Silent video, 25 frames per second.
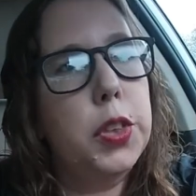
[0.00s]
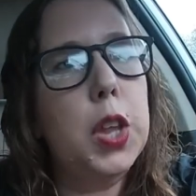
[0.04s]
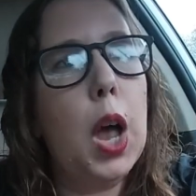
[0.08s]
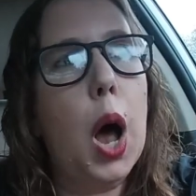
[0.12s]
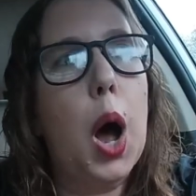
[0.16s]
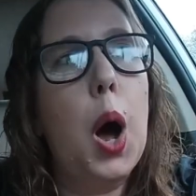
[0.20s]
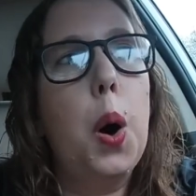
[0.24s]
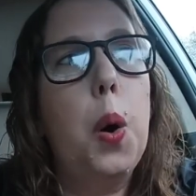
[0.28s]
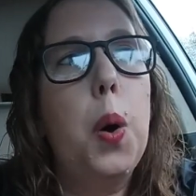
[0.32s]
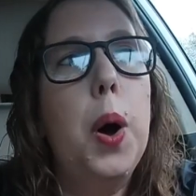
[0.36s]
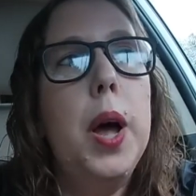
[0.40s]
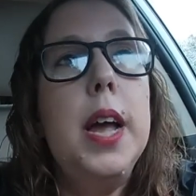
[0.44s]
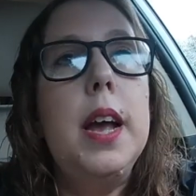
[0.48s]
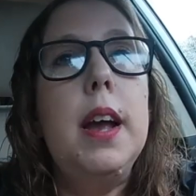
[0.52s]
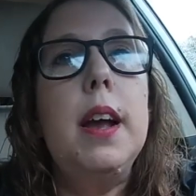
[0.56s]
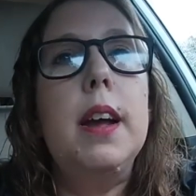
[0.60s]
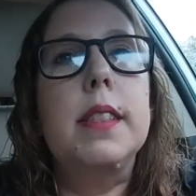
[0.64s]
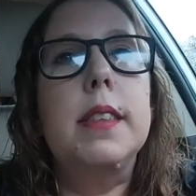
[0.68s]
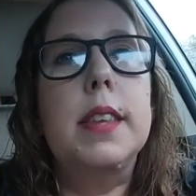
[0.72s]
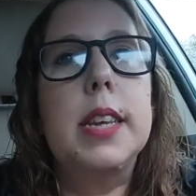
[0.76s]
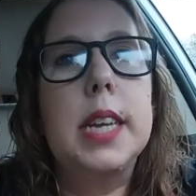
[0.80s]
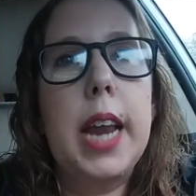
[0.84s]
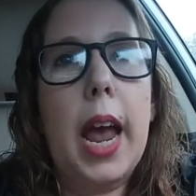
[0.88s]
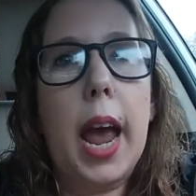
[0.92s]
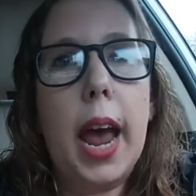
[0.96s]
So
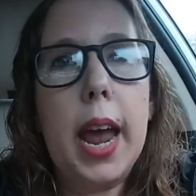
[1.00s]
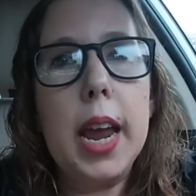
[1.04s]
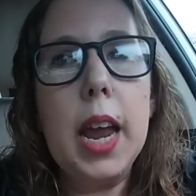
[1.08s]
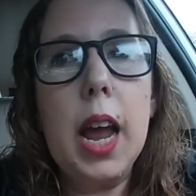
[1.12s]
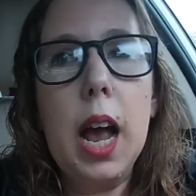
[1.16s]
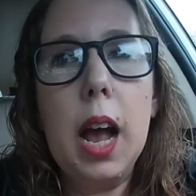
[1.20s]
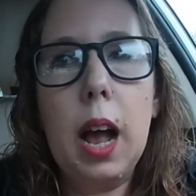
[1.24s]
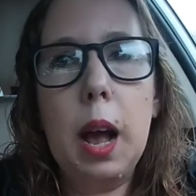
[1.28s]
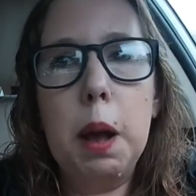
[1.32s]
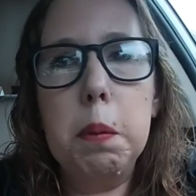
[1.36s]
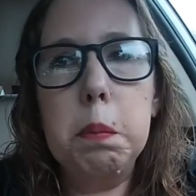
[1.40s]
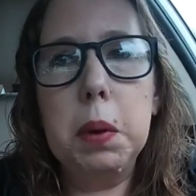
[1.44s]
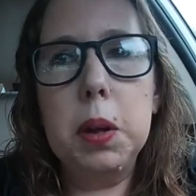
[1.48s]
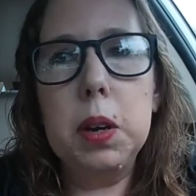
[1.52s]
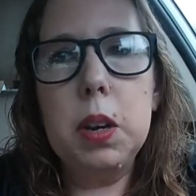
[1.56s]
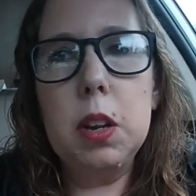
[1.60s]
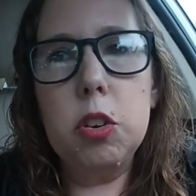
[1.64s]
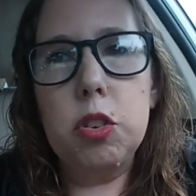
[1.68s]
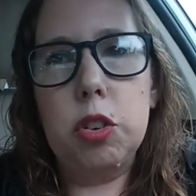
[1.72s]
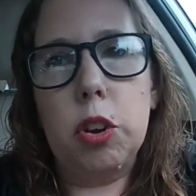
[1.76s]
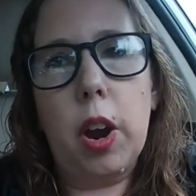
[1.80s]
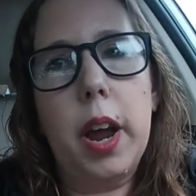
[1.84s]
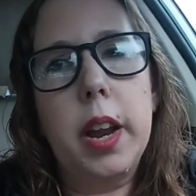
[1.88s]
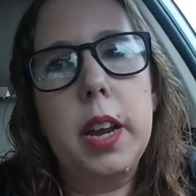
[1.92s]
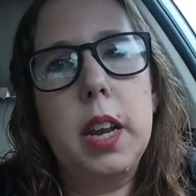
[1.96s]
today I'm gonna
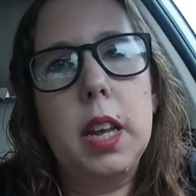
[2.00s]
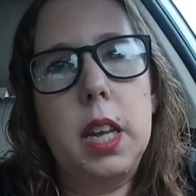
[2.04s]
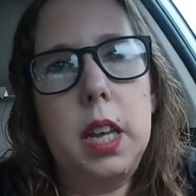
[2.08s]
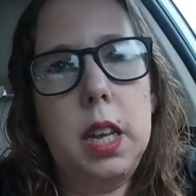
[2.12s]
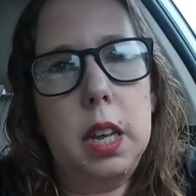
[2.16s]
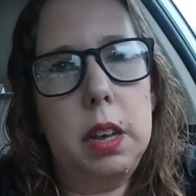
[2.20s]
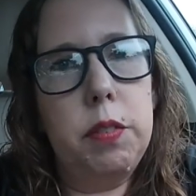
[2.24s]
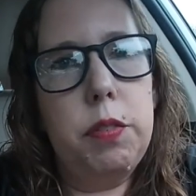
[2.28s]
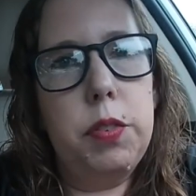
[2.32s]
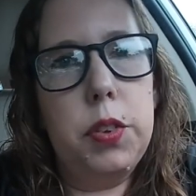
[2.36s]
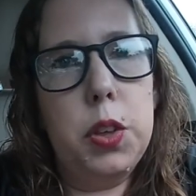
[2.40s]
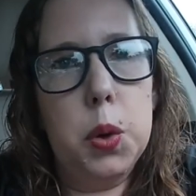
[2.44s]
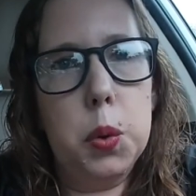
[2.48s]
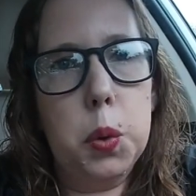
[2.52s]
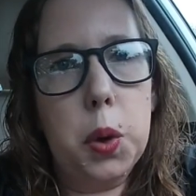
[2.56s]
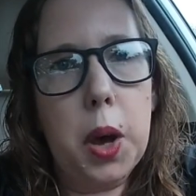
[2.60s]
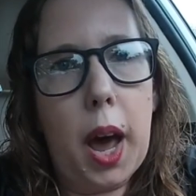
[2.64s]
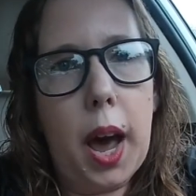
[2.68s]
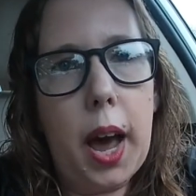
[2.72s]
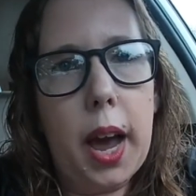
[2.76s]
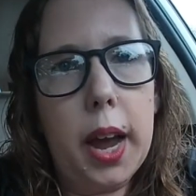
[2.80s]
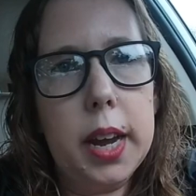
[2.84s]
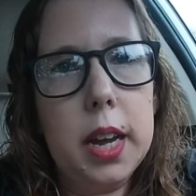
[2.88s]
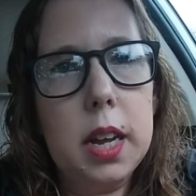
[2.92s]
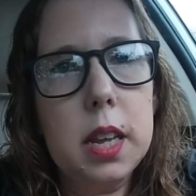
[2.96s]
try to give you
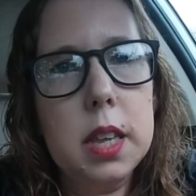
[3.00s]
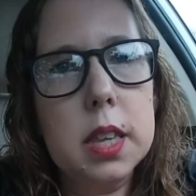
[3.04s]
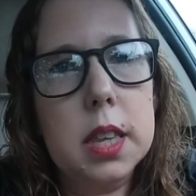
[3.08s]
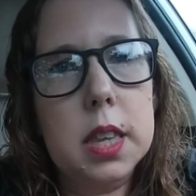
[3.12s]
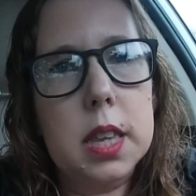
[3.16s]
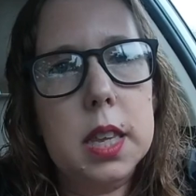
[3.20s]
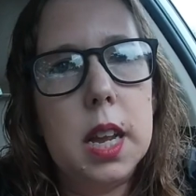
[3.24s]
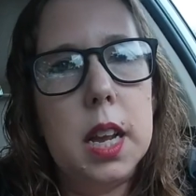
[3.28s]
guys